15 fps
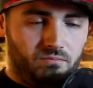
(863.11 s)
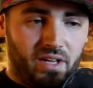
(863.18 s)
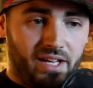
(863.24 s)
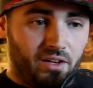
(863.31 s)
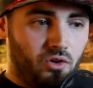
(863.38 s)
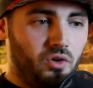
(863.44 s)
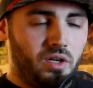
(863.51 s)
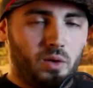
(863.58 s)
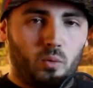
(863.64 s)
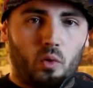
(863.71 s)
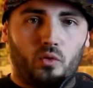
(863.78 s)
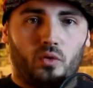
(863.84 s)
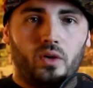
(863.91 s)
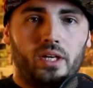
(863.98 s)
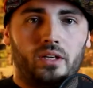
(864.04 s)
including
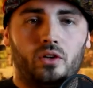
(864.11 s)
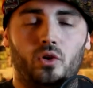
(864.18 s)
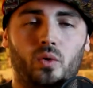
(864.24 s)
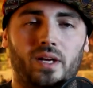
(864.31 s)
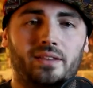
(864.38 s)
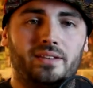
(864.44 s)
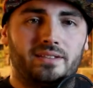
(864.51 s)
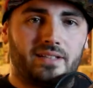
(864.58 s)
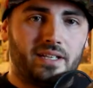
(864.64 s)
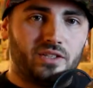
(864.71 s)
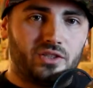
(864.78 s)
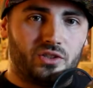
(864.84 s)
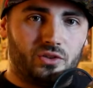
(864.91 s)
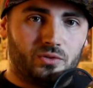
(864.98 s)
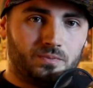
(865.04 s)
Wolverine, who in this
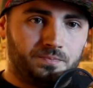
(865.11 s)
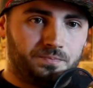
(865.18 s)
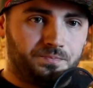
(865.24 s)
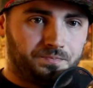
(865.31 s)
issue